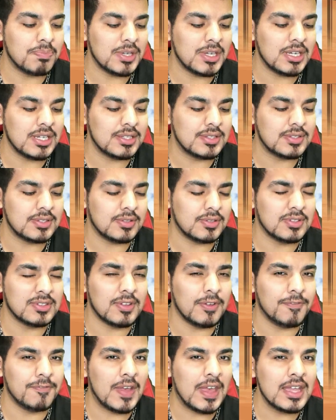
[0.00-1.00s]
beats
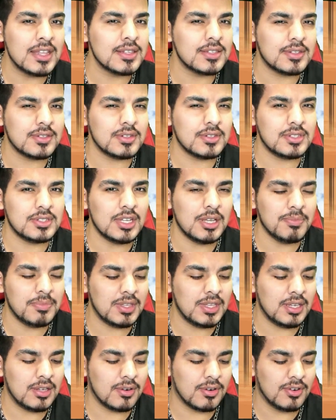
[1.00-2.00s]
defense or
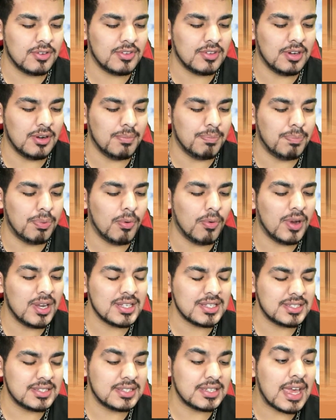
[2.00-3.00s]
something, or is it a
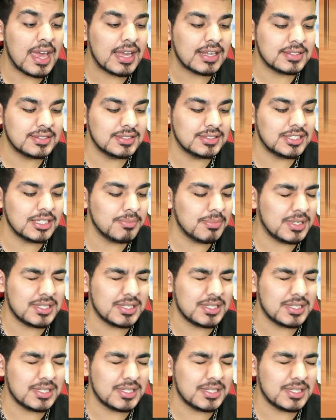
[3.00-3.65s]
point stack system?